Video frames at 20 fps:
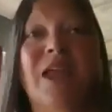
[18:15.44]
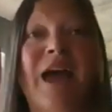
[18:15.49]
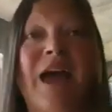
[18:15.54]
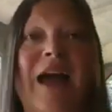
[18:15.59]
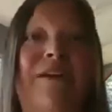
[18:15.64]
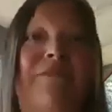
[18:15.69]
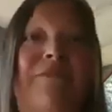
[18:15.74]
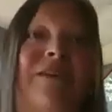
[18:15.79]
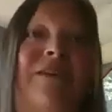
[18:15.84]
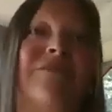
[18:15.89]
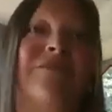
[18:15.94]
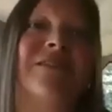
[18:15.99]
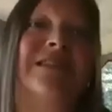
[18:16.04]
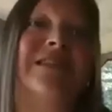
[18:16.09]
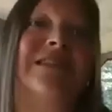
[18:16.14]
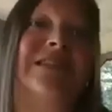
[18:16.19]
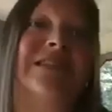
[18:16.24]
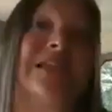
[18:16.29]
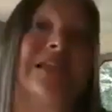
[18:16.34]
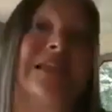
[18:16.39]
I've even
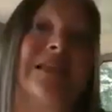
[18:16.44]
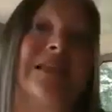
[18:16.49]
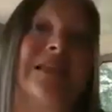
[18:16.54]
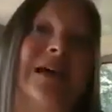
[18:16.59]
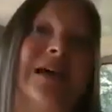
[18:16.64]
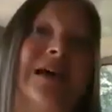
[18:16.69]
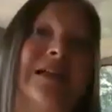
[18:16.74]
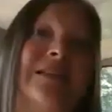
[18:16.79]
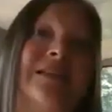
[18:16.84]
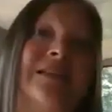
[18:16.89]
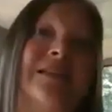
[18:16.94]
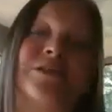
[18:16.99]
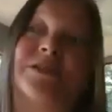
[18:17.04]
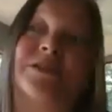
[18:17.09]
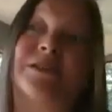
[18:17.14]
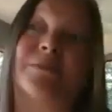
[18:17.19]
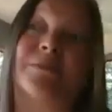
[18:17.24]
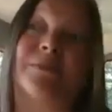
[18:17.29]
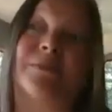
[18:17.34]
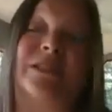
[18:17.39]
seen that there's
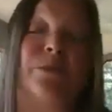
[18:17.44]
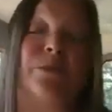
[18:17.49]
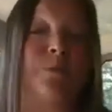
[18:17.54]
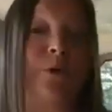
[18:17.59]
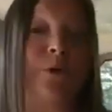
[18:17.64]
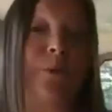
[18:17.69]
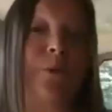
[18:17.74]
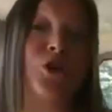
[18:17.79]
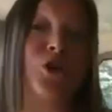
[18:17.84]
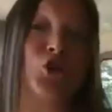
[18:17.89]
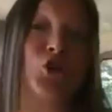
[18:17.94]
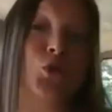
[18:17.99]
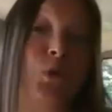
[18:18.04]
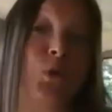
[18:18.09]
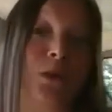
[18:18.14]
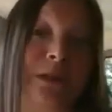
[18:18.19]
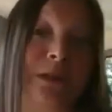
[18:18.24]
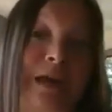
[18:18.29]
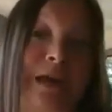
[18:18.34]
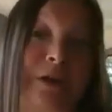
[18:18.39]
some
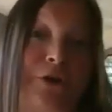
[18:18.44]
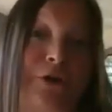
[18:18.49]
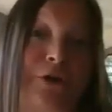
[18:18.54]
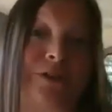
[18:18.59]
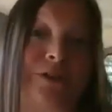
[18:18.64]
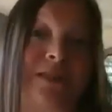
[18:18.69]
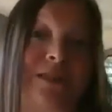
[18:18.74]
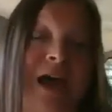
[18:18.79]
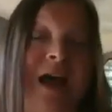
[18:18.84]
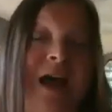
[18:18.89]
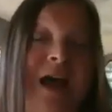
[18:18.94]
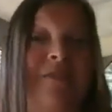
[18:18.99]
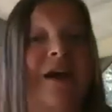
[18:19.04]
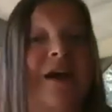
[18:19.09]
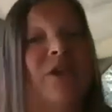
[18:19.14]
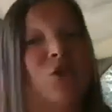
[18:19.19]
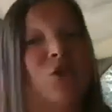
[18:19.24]
spiritual leaders that